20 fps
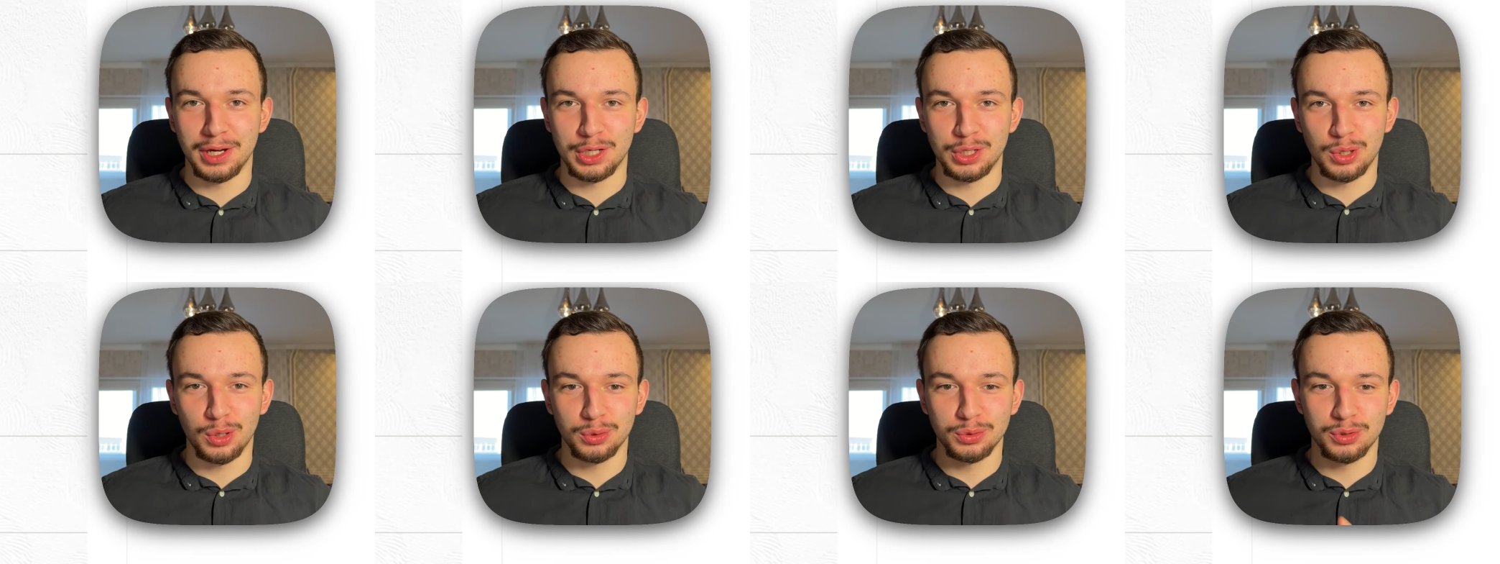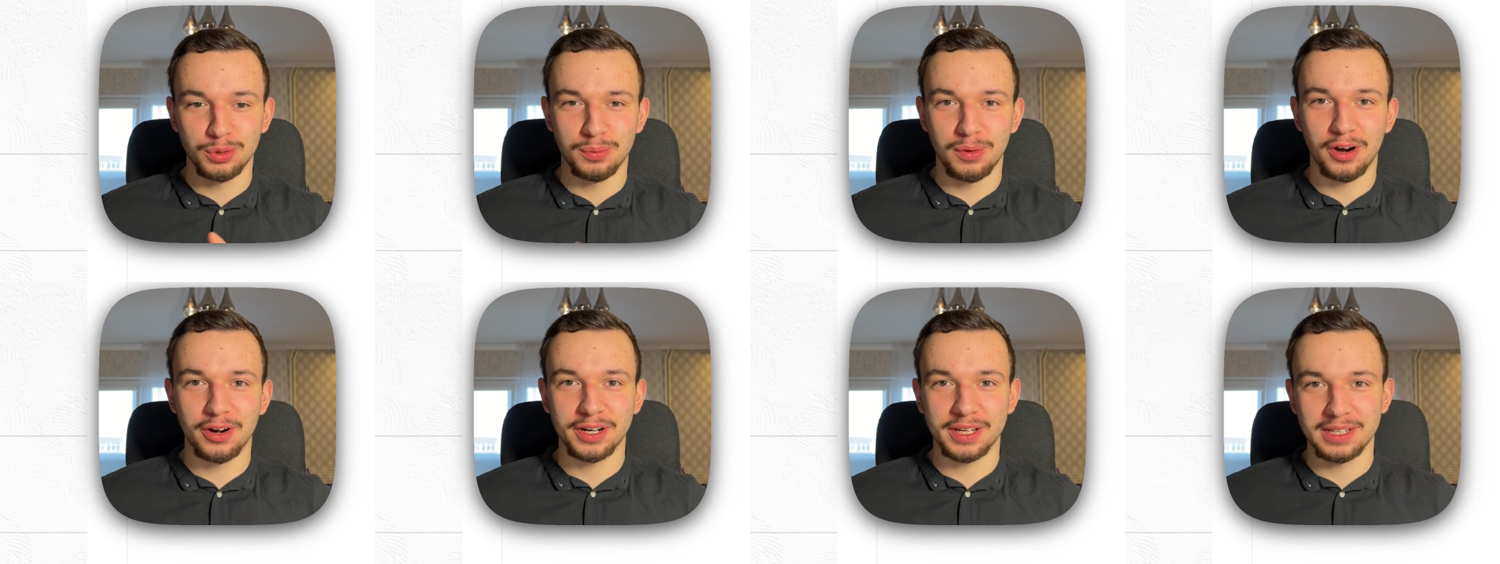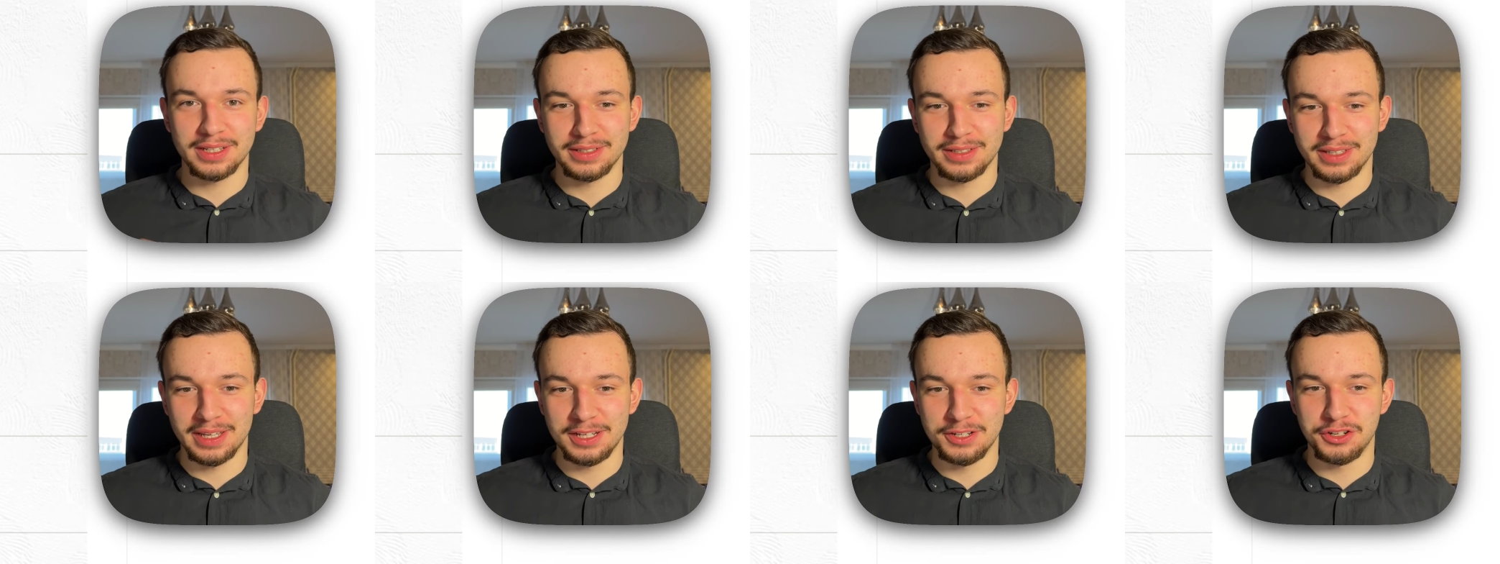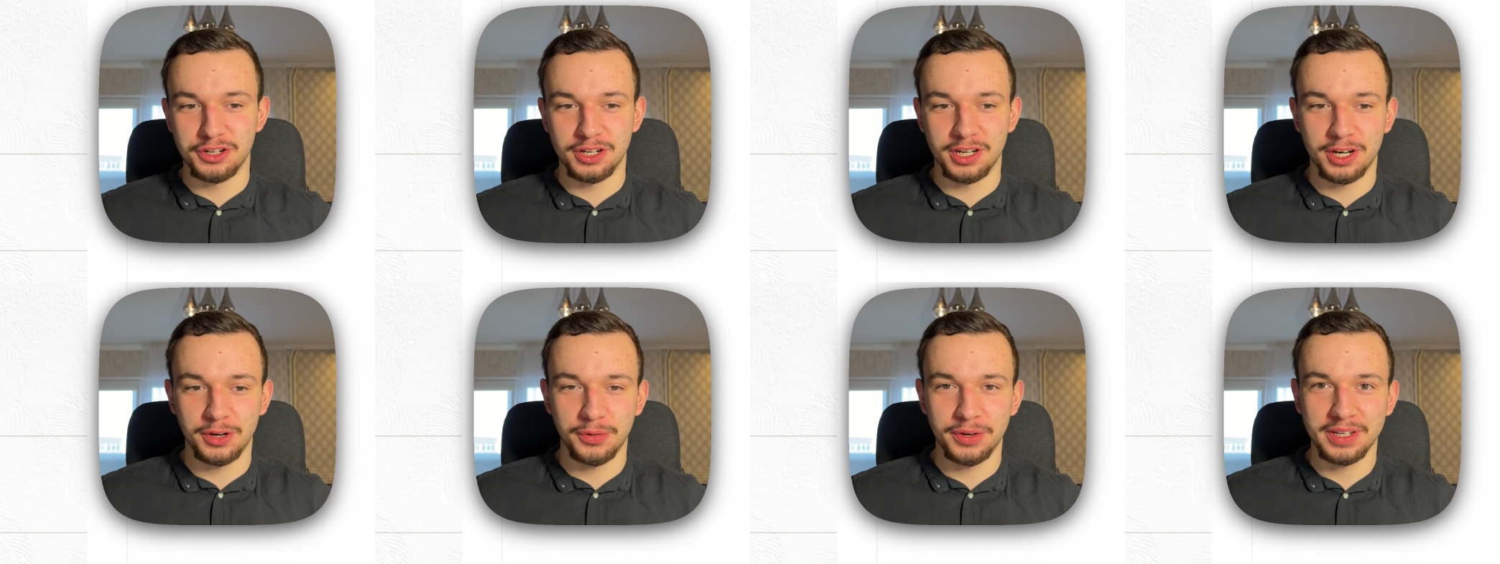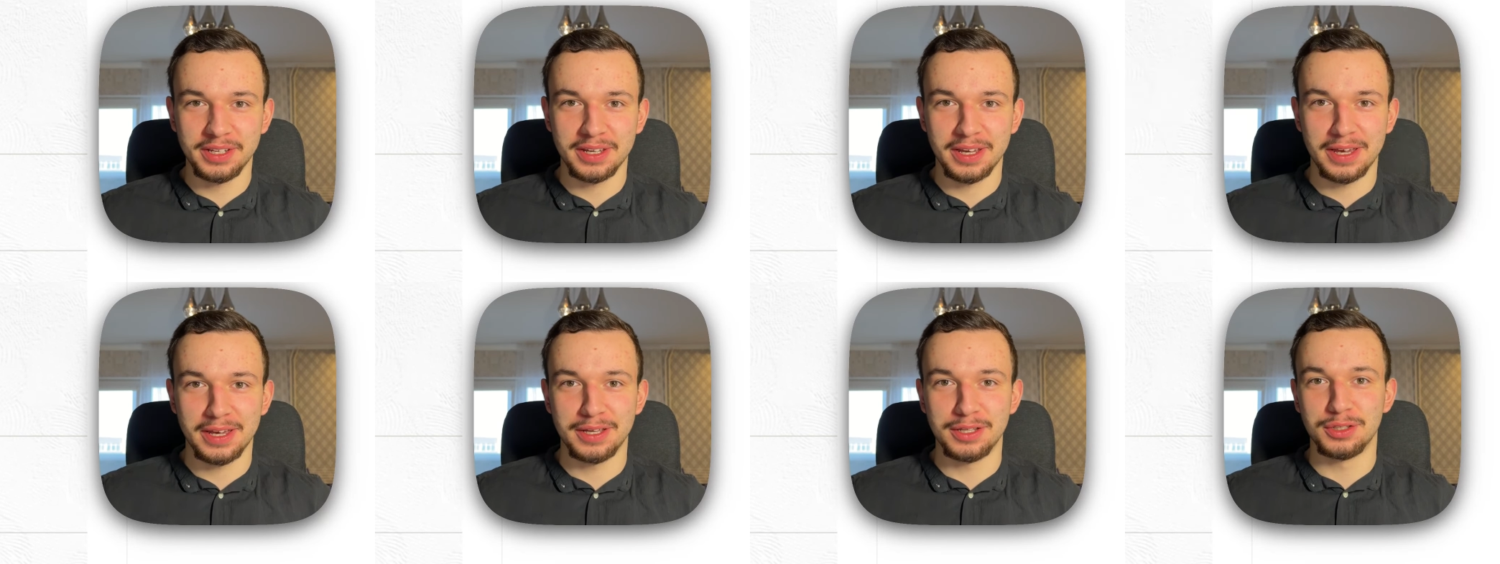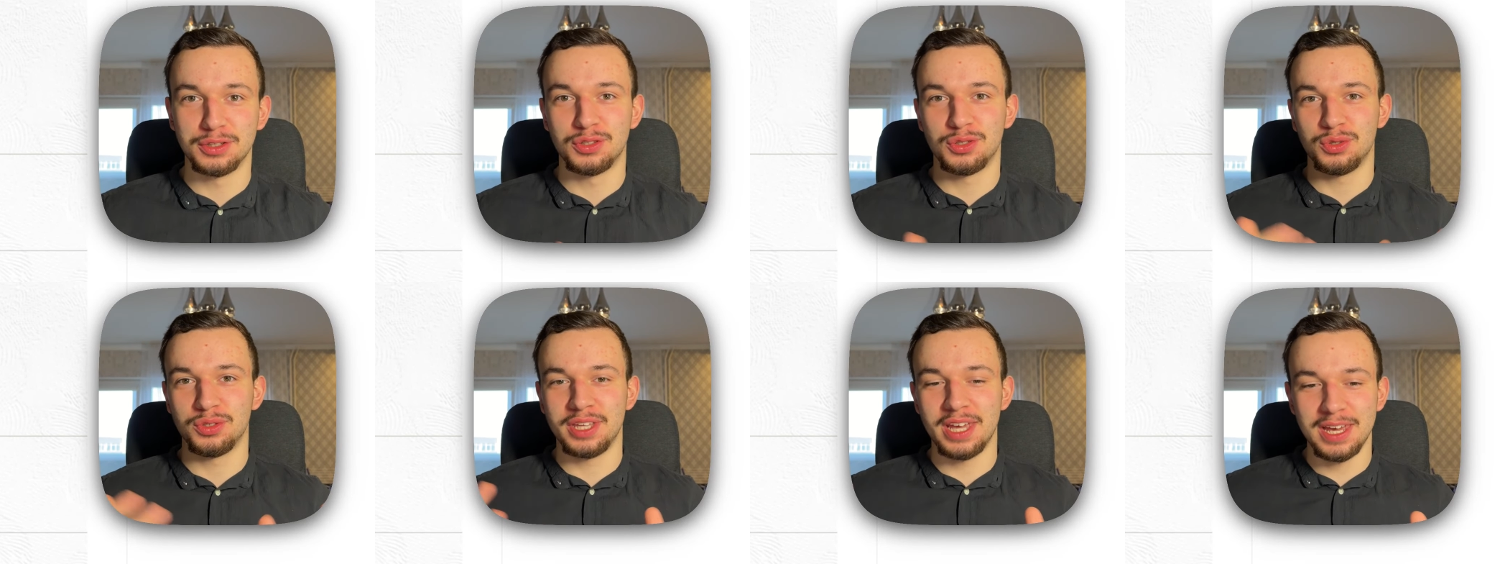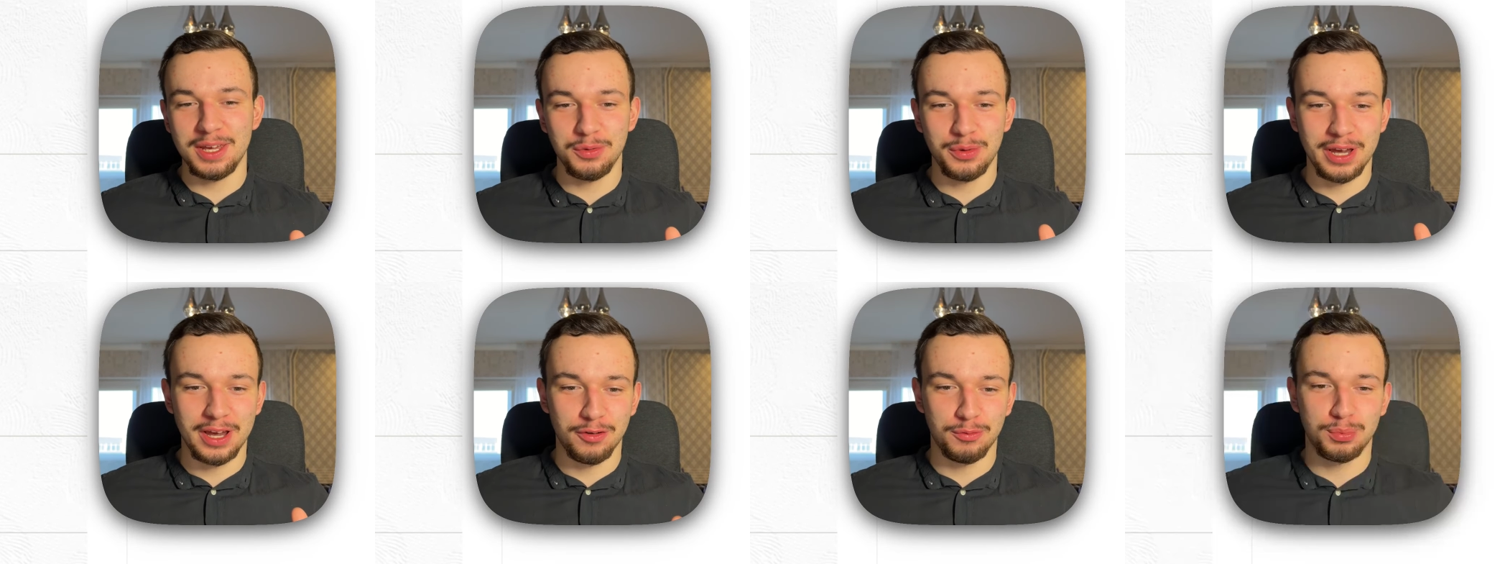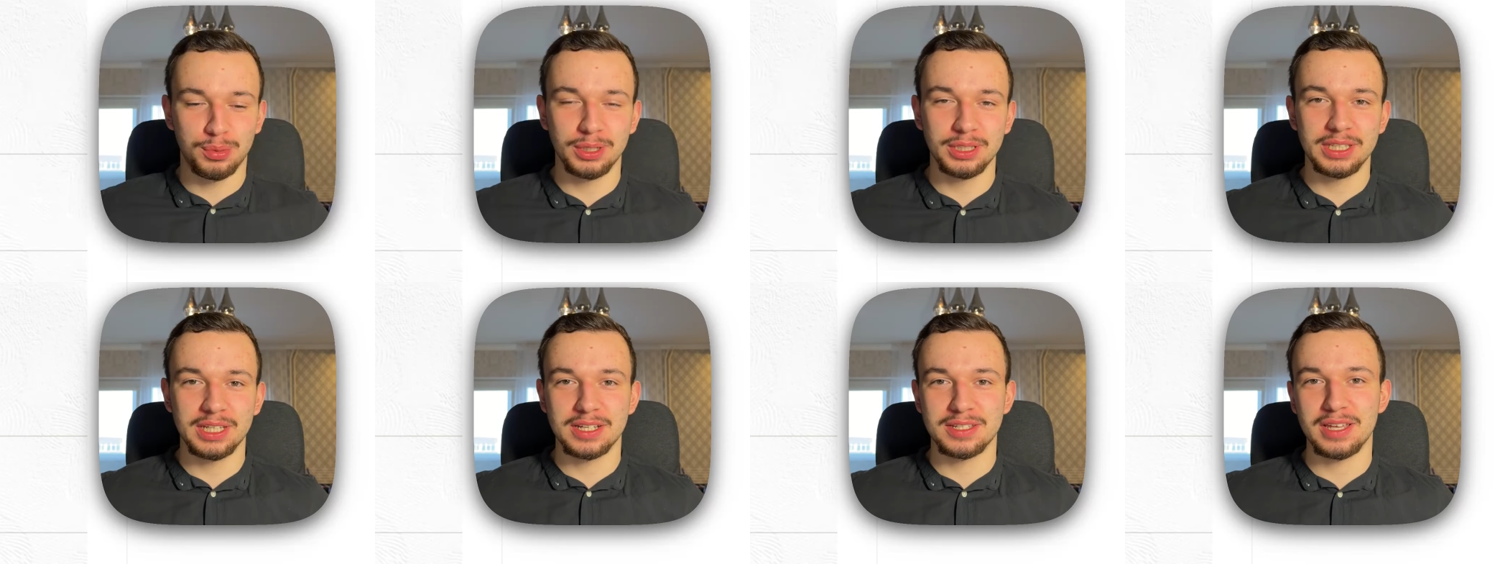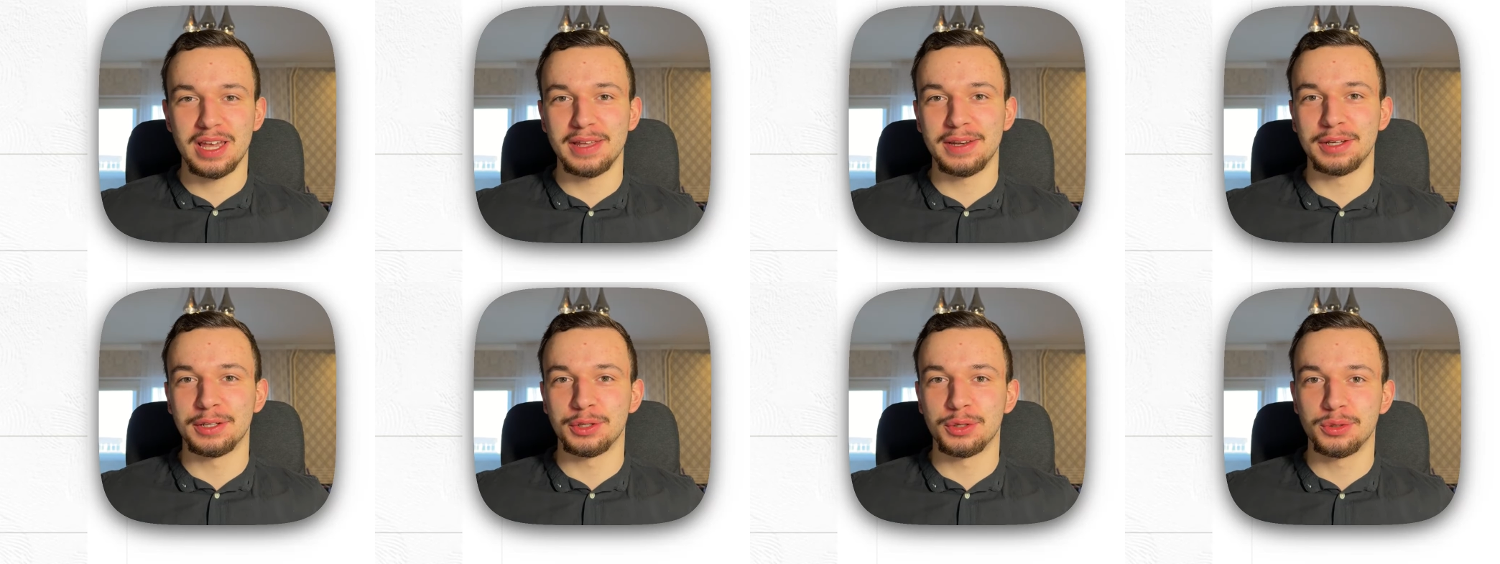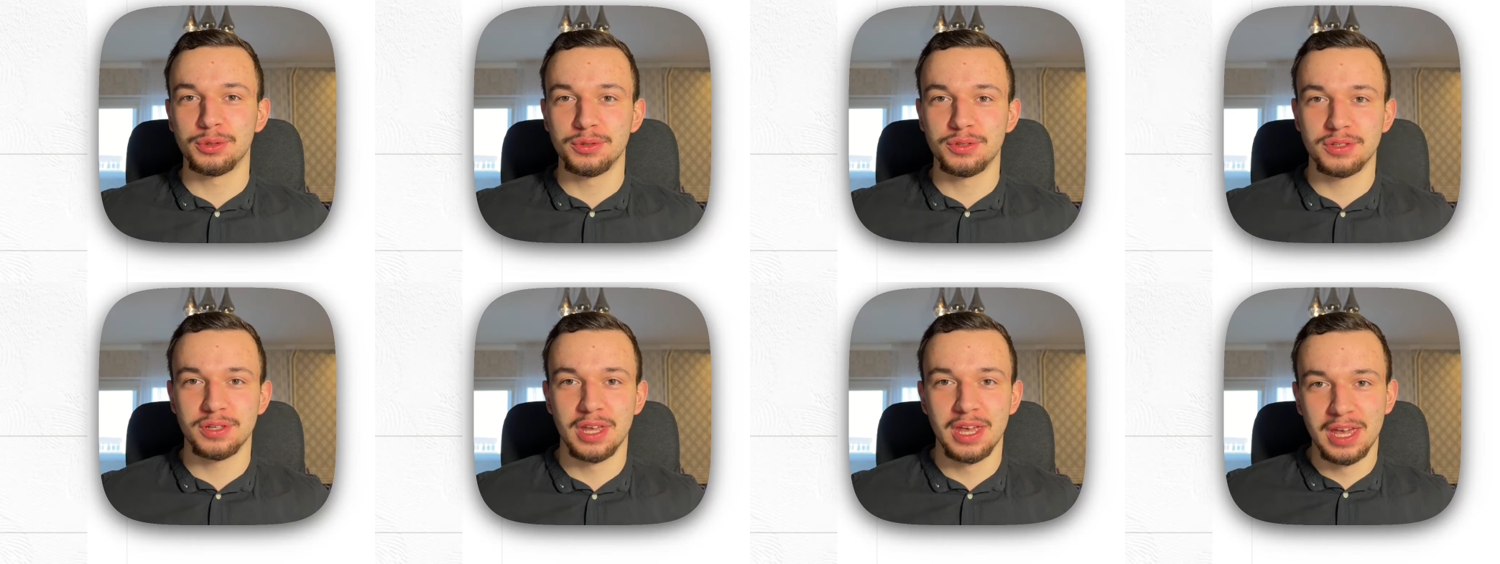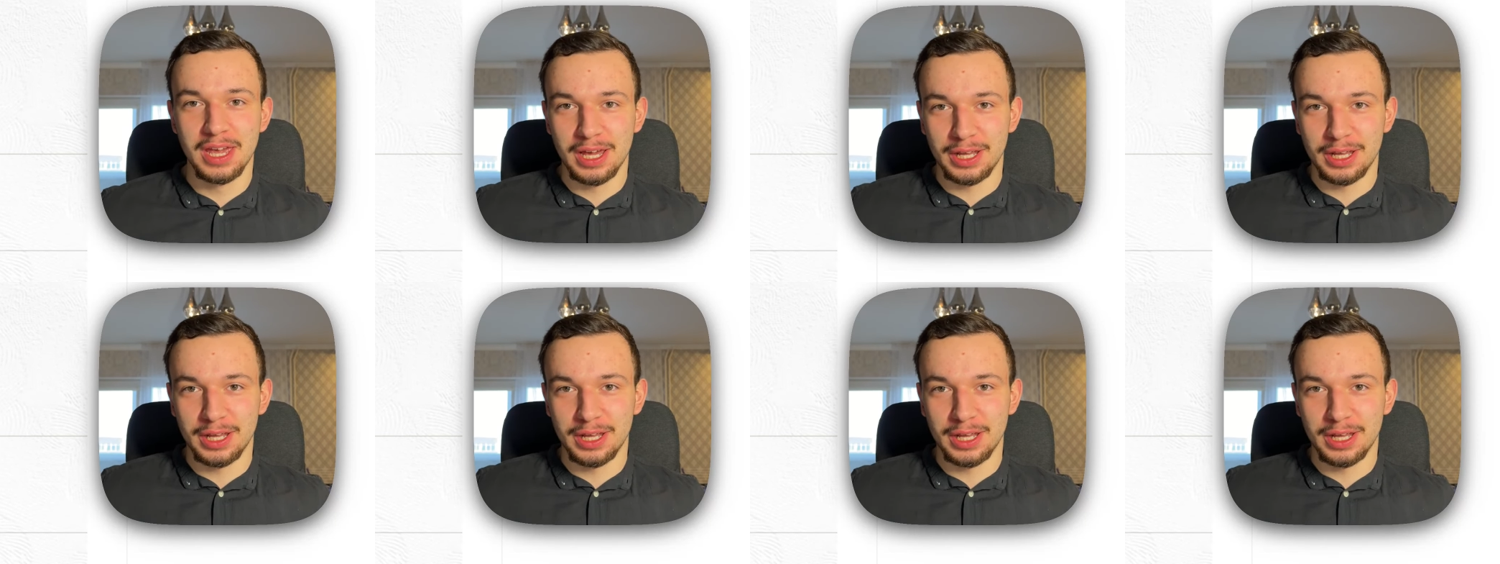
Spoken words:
go-to-market engineering, and today we have pretty exciting news,